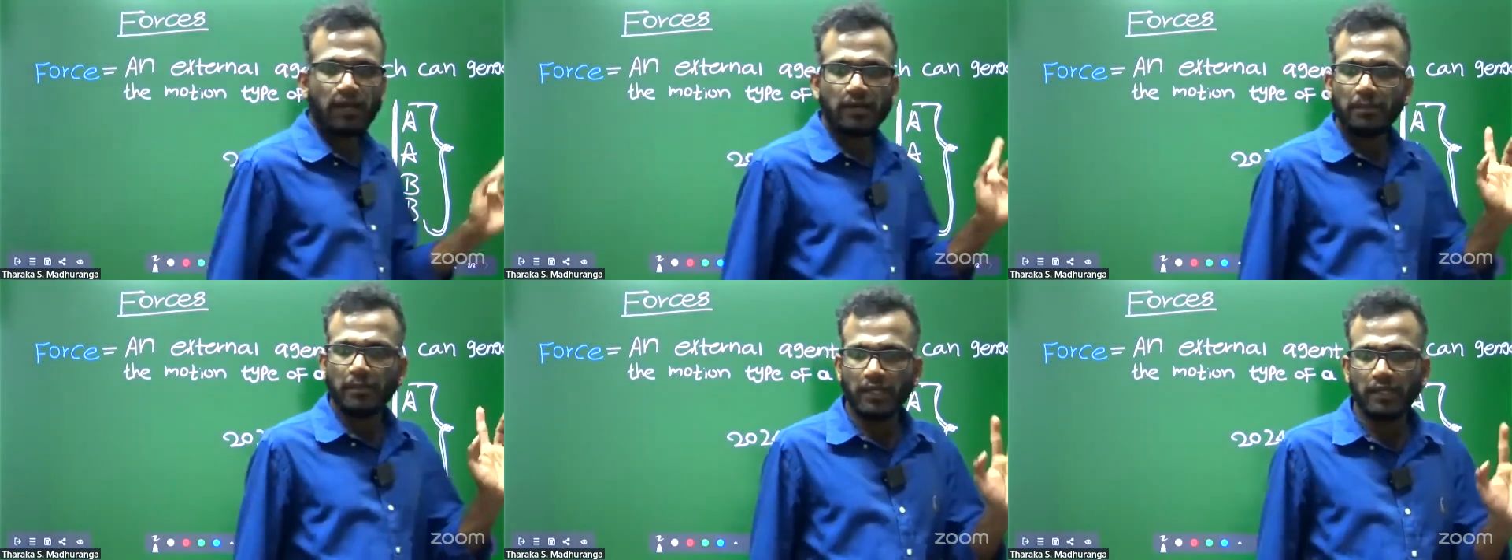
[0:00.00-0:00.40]

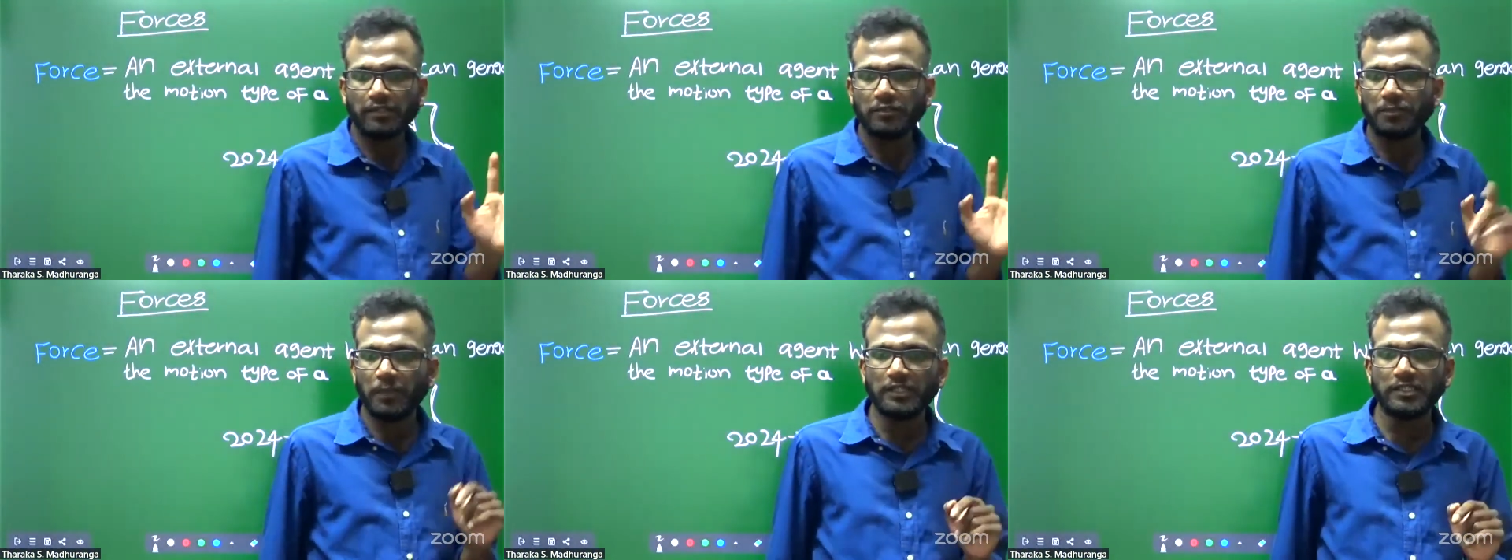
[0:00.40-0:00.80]
a
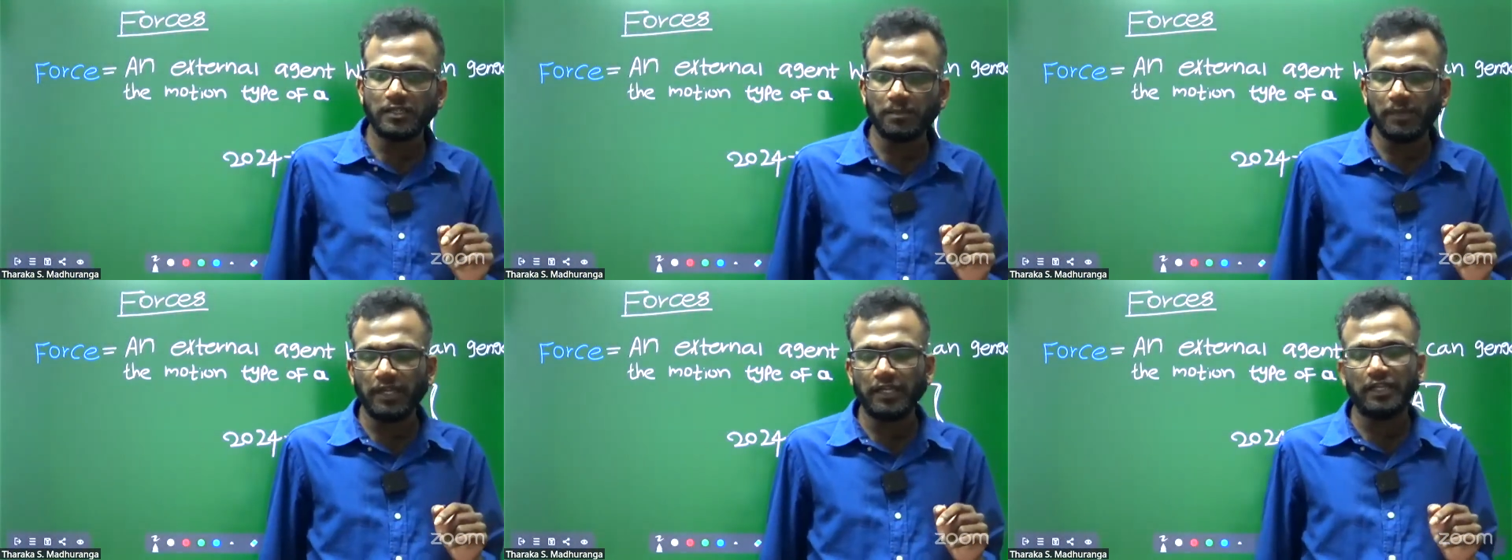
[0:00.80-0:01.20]
special
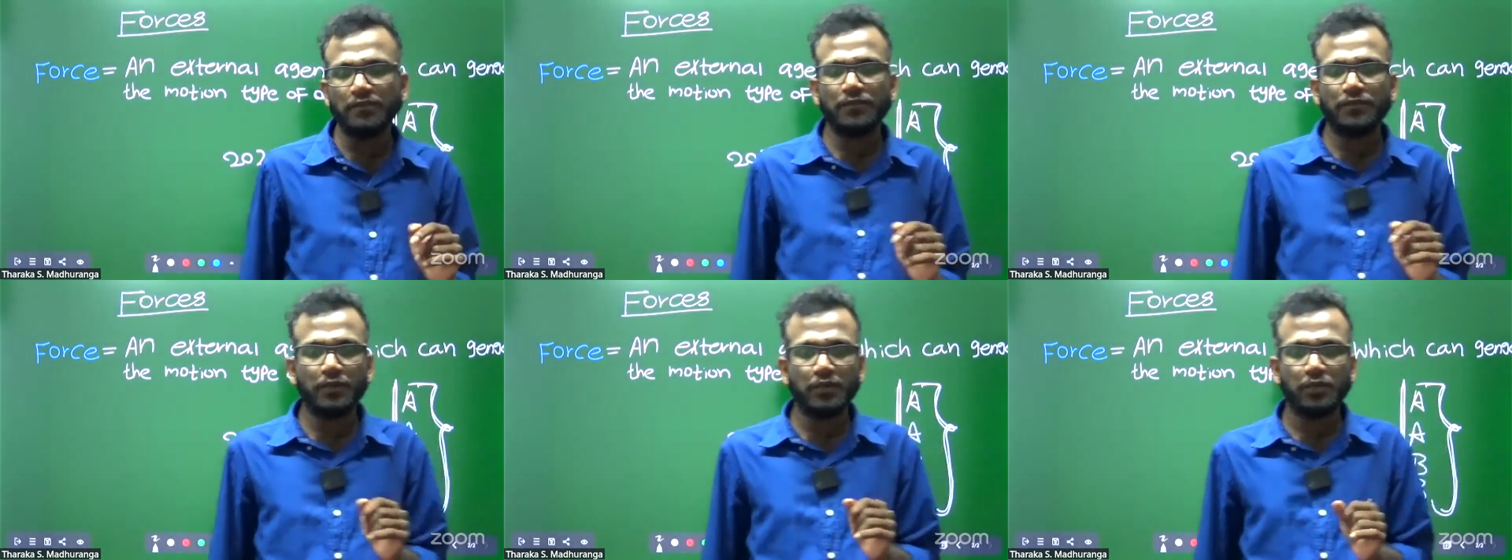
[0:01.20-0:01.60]
meeting
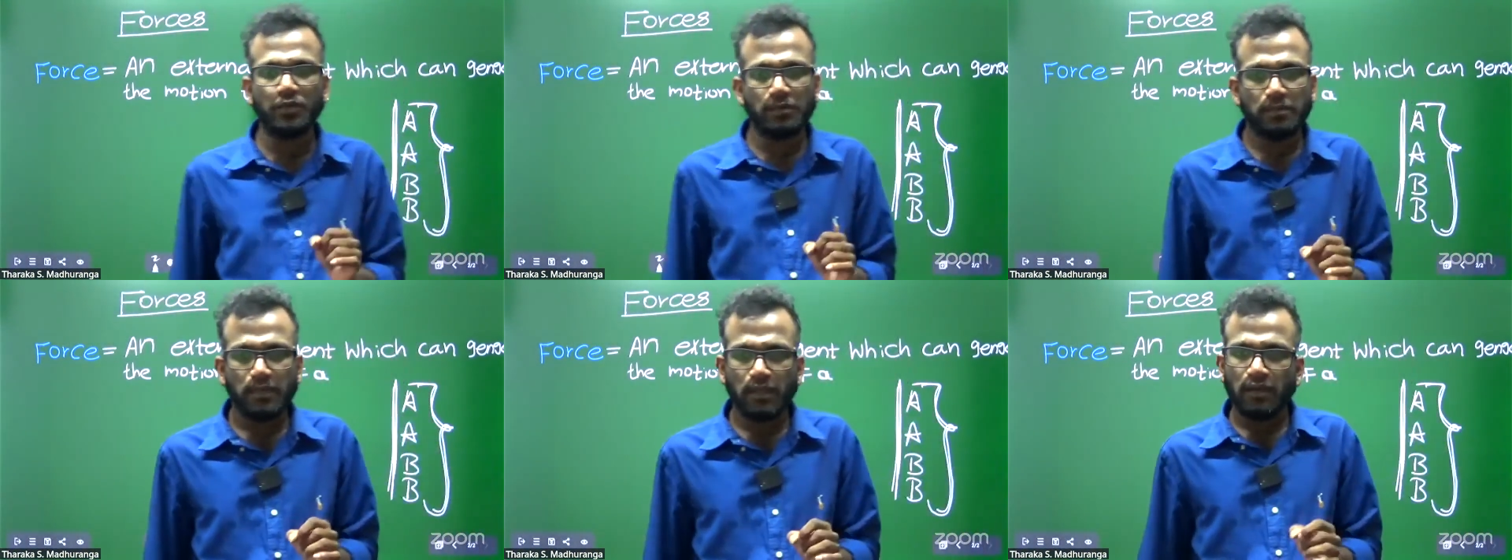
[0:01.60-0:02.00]
for
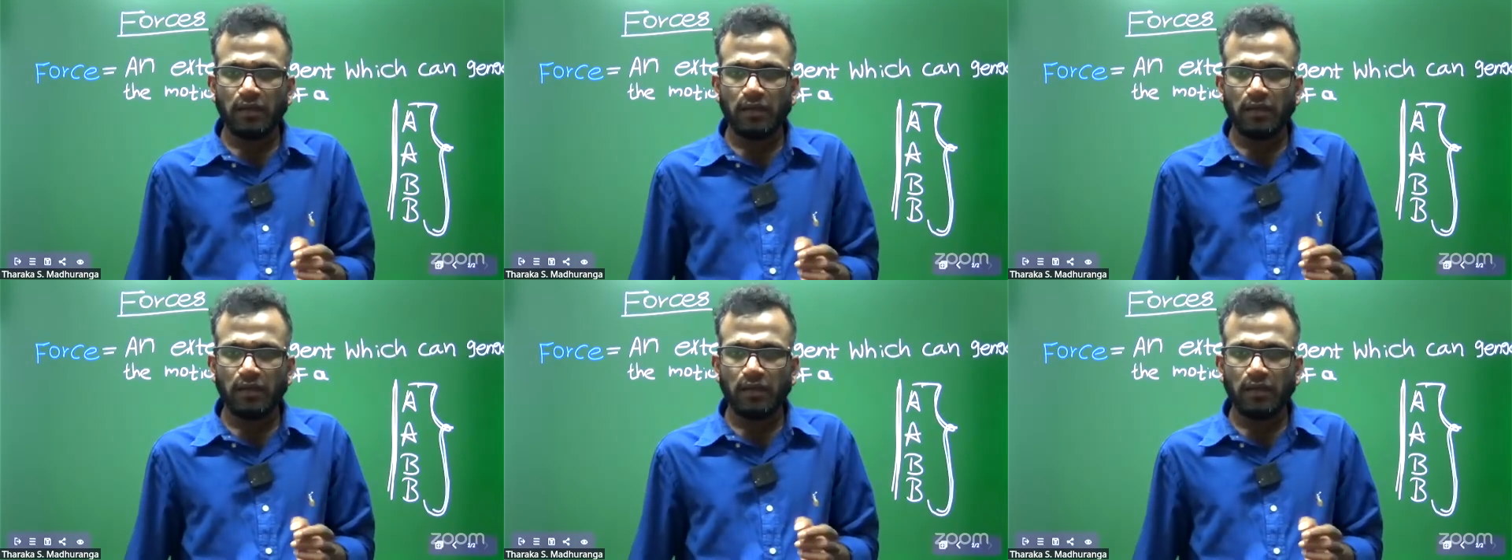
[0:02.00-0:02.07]
you.